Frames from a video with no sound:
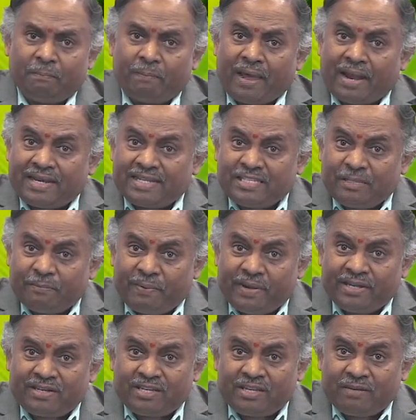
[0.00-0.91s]

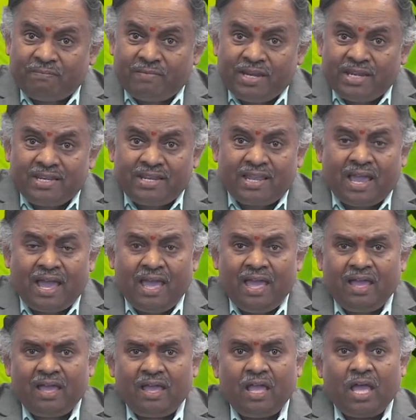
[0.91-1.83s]
Participatory
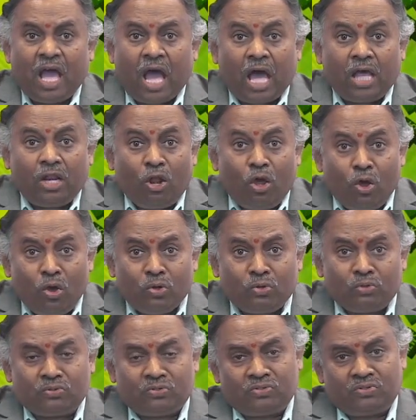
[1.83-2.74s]
media
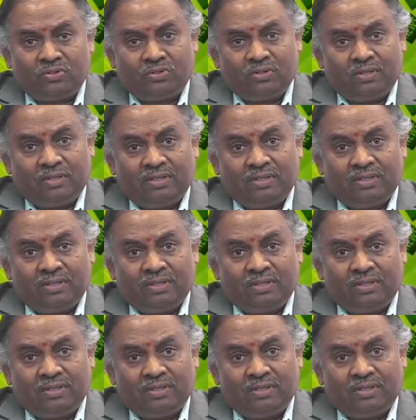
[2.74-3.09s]
allows